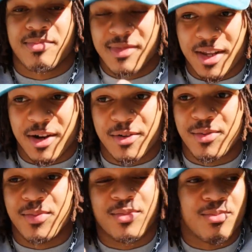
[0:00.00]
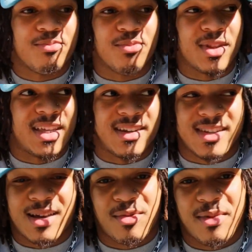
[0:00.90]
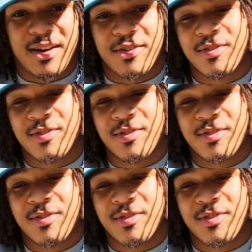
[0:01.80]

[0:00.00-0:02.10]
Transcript: you know, within a timely manner.